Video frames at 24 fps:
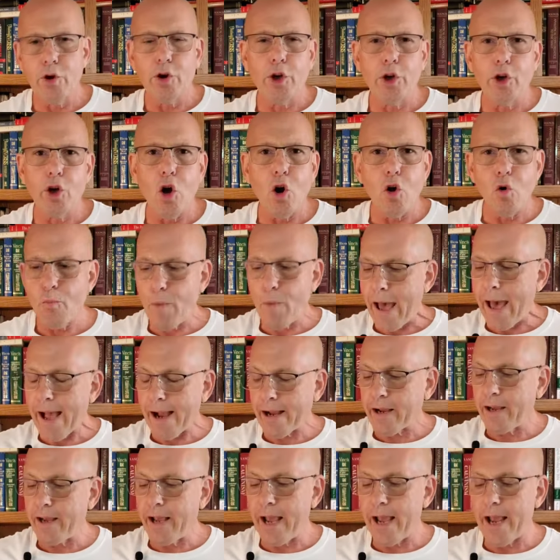you can go
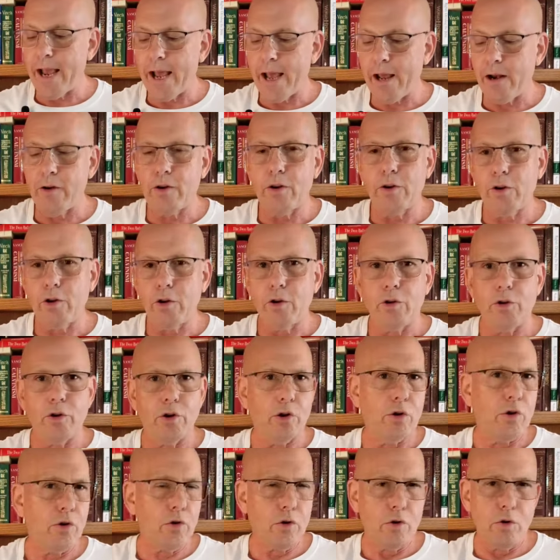back and
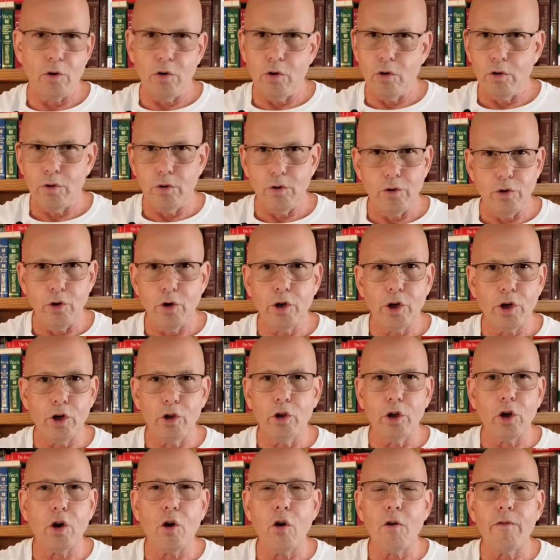you
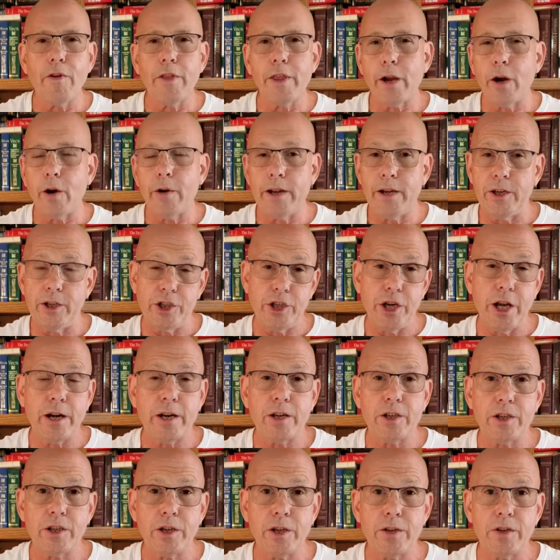can look over there in
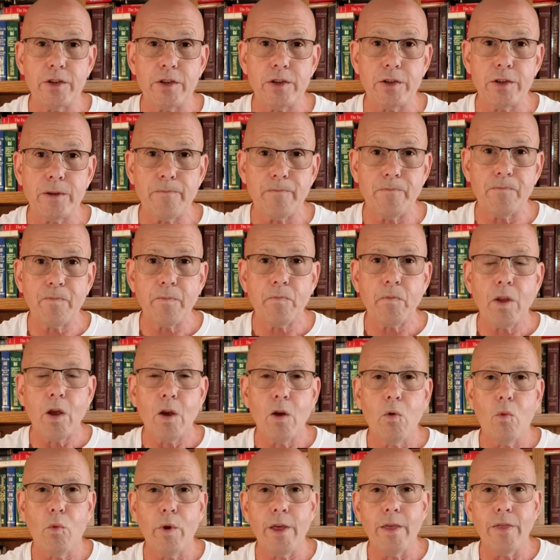Genesis
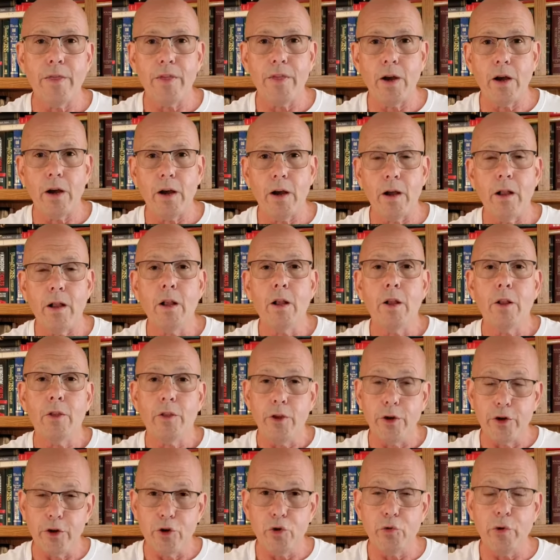with the
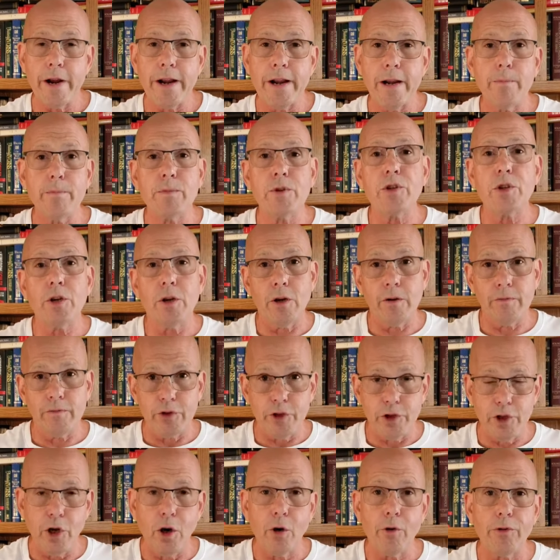dreams
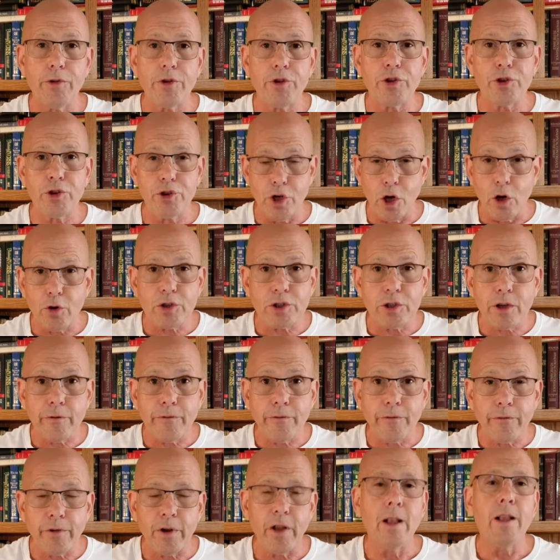of
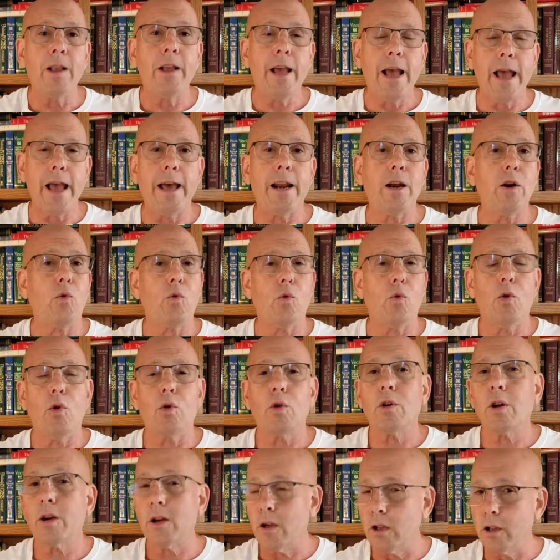Joseph, and it
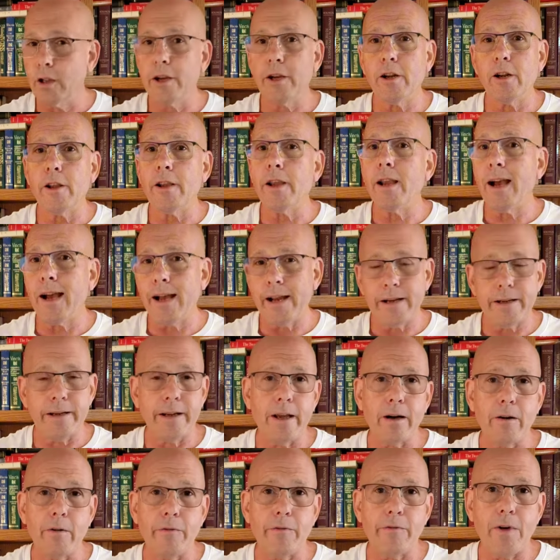will clearly
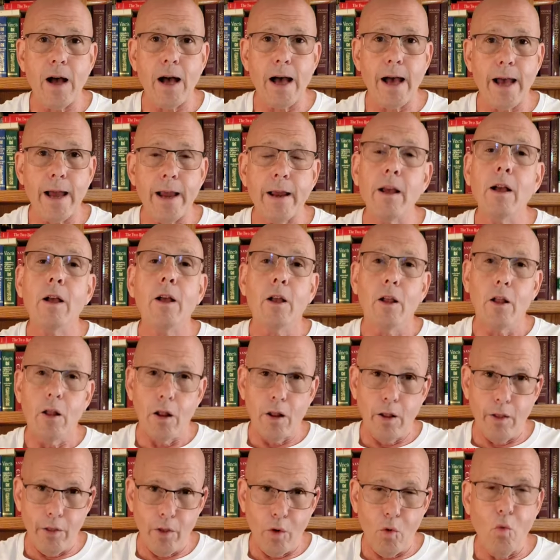identify
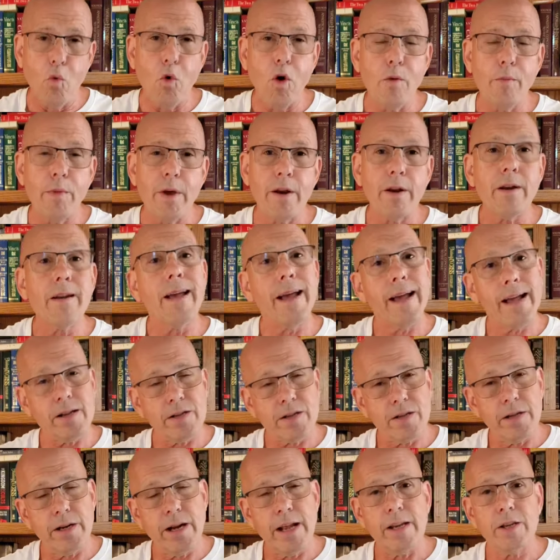the woman
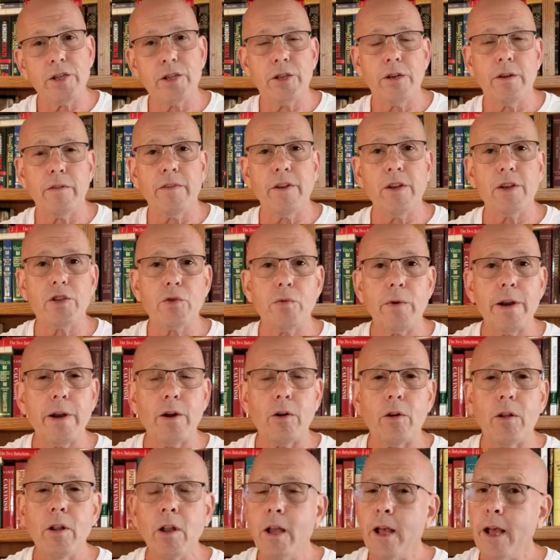as the nation of
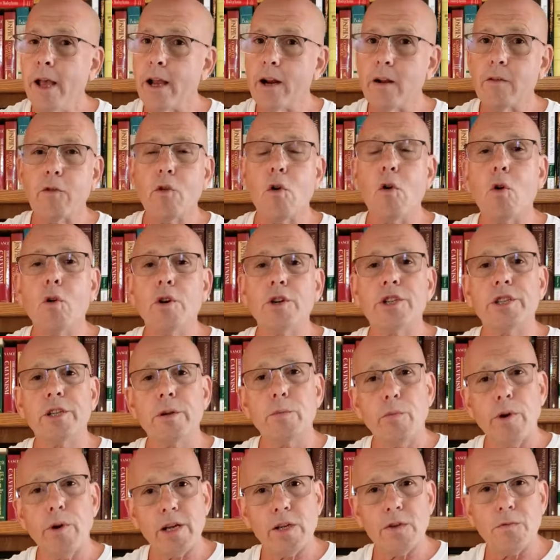Israel. And of course,
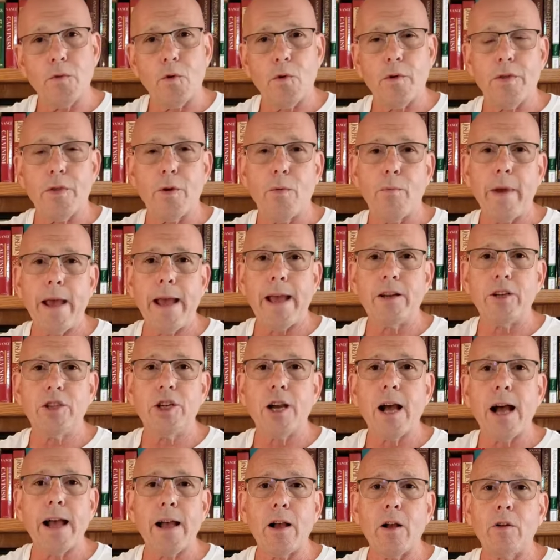she brings forth a
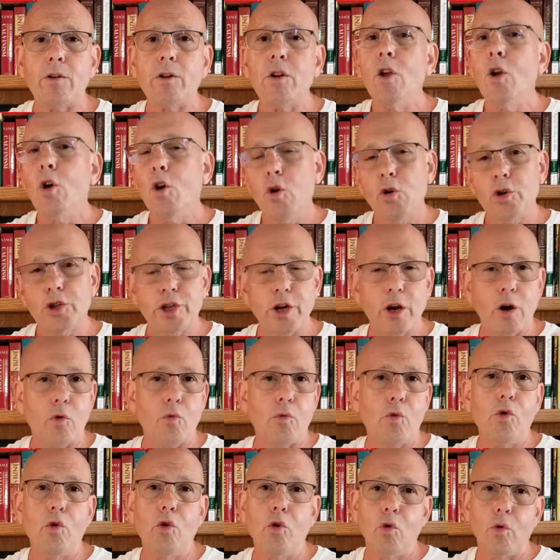man-child who
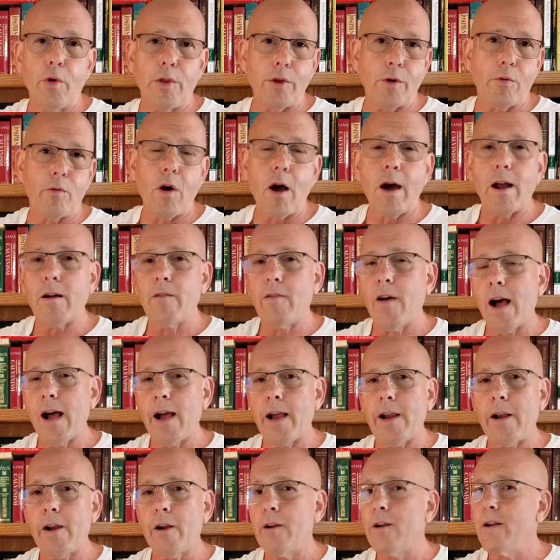shall rule with a rod of
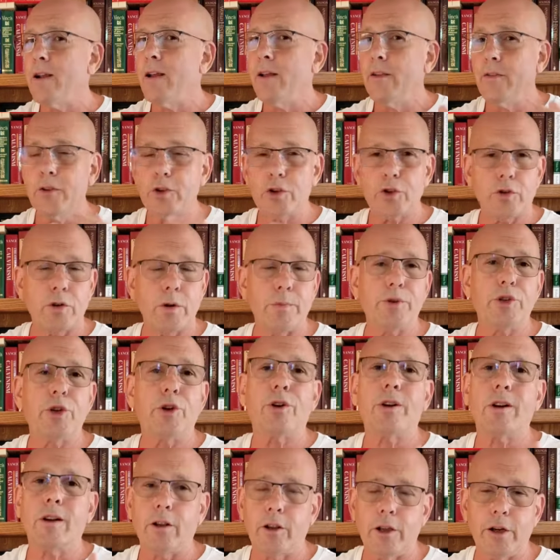iron. The
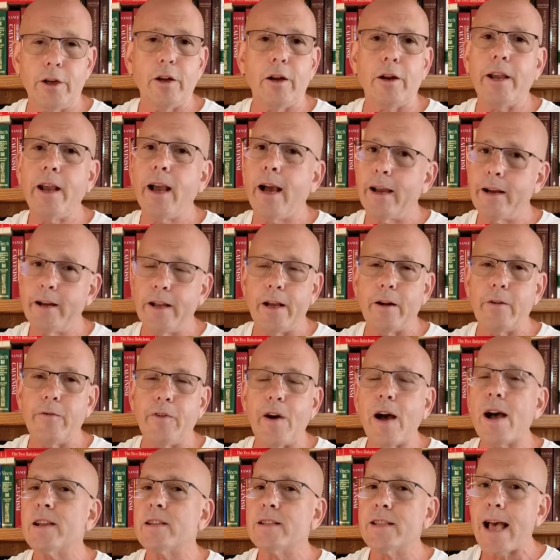scripture clearly
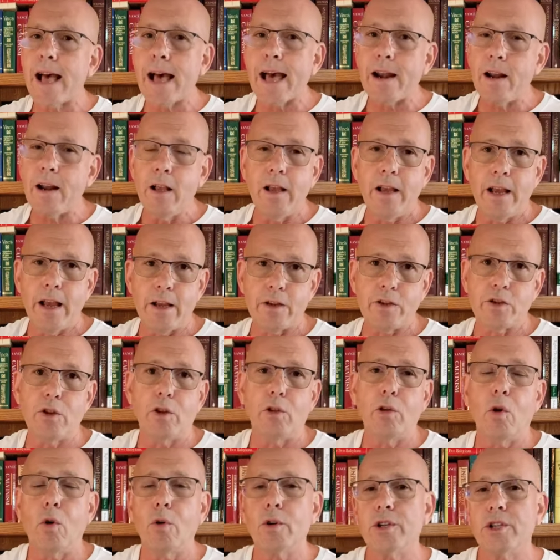identifies that as
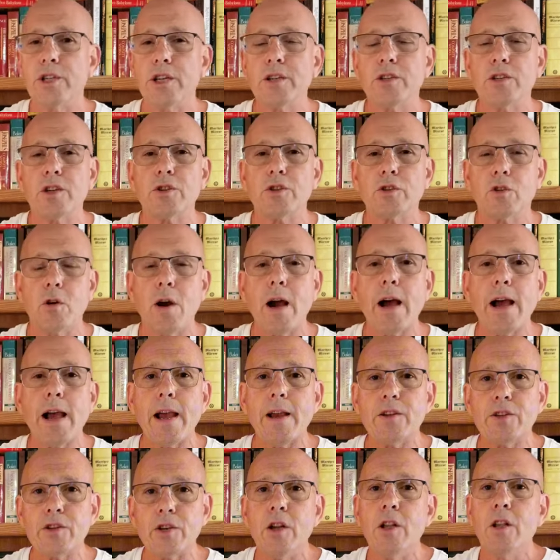the Lord Jesus
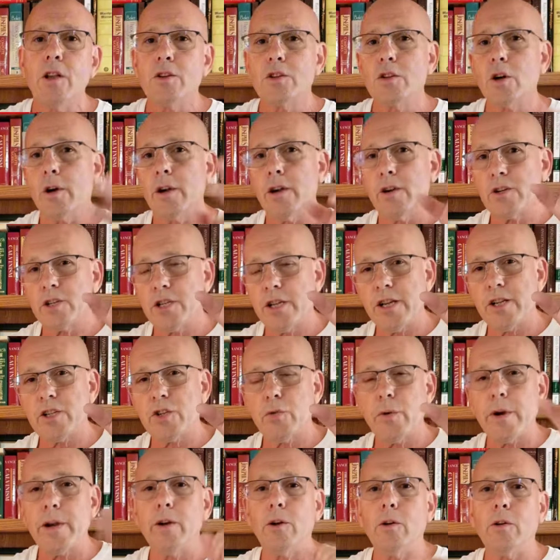Christ. So here's
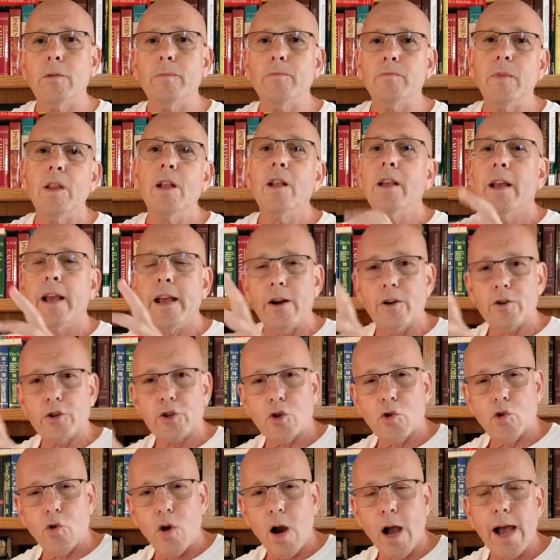Israel,
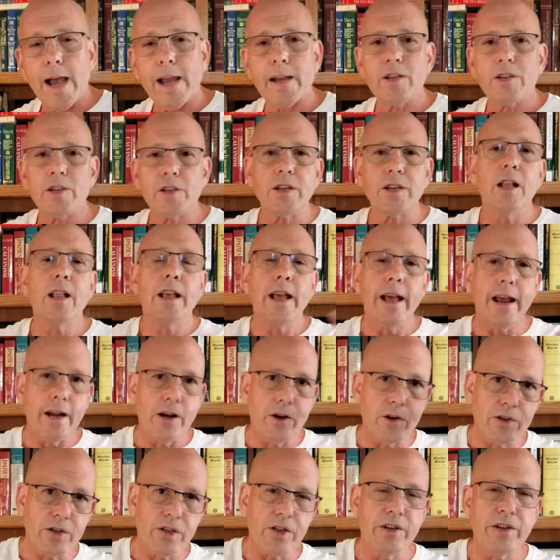here's Christ,
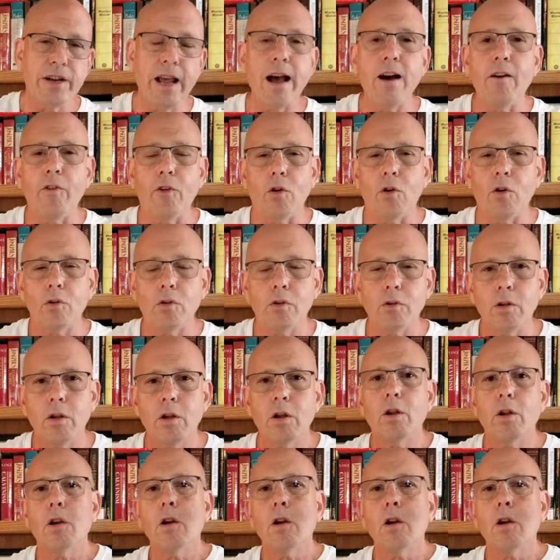and here's the devil